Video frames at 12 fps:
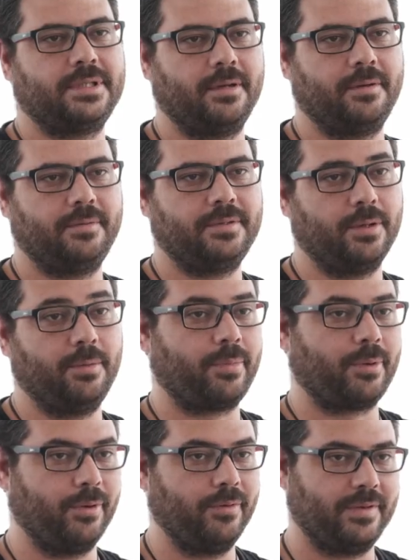to, to
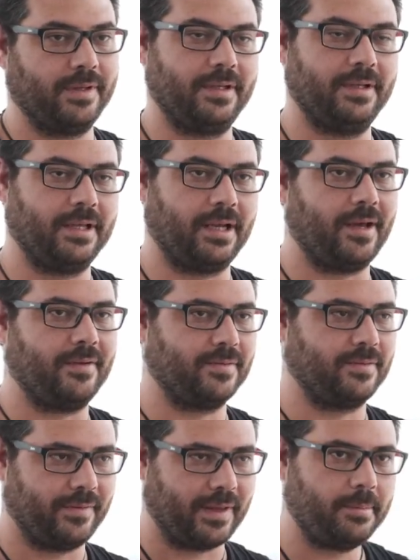improve the, the lives
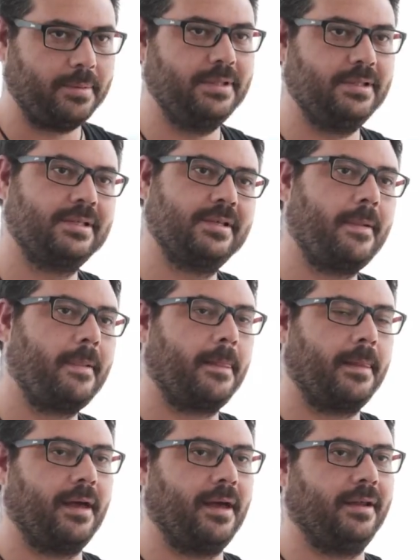of developers
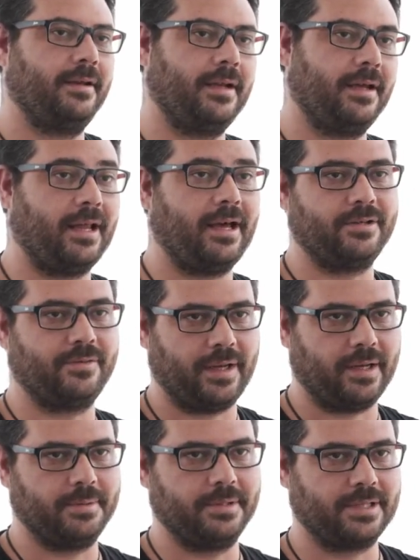and allow
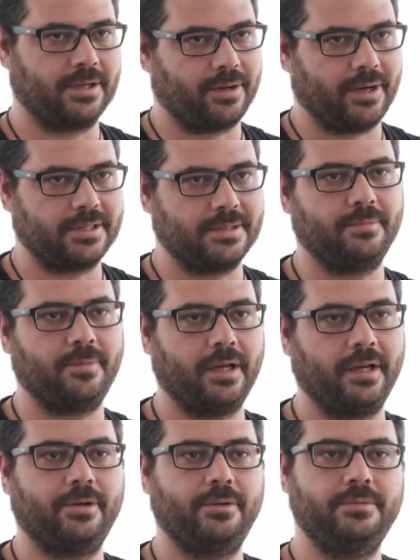developers to create some
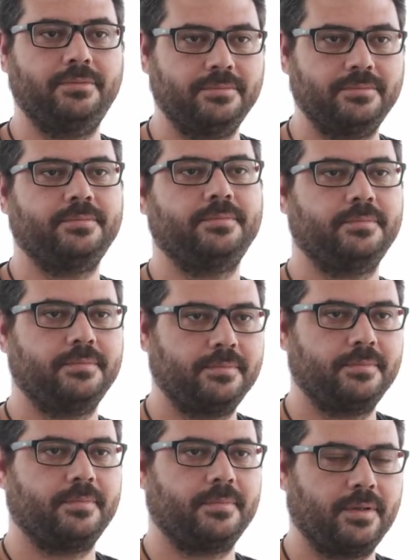really cool,
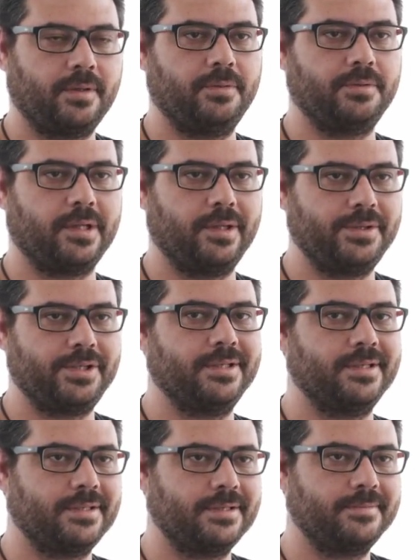cool
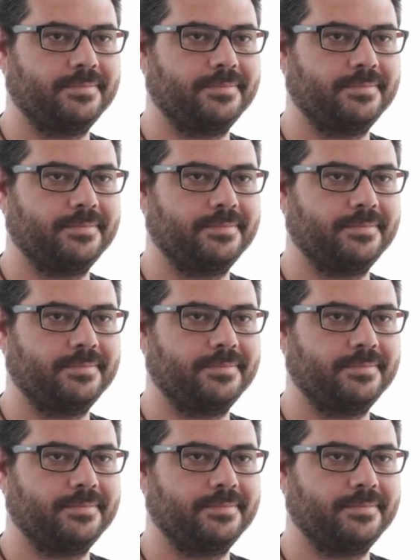solutions.